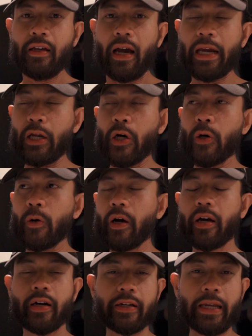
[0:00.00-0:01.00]
I know
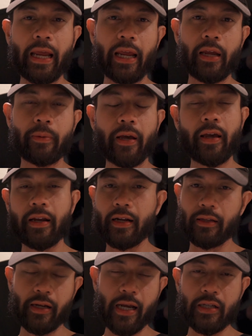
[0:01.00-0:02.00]
Gabe and
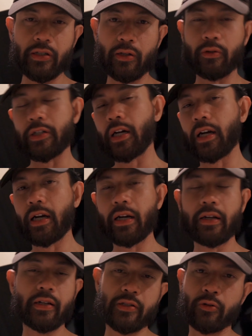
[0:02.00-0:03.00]
Alejandro were tired
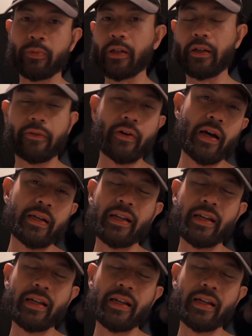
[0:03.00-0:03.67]
and that's completely fine.